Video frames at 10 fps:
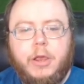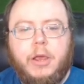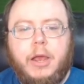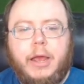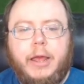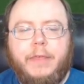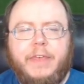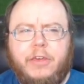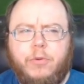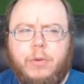I
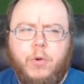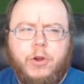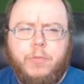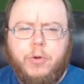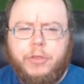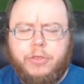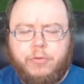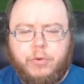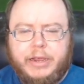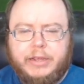think
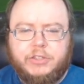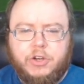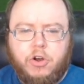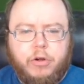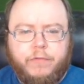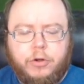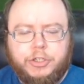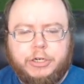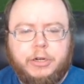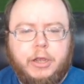3.0.3 is the current
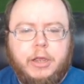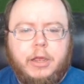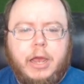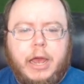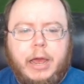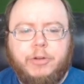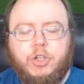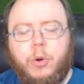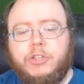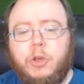version. But you
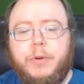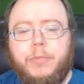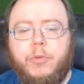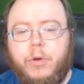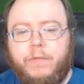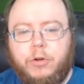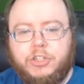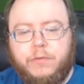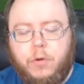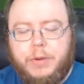always open up with what
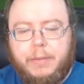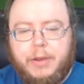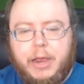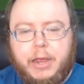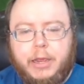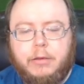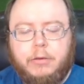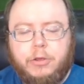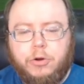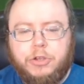version of OpenAPI
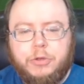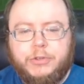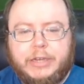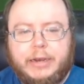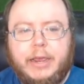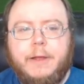you're using.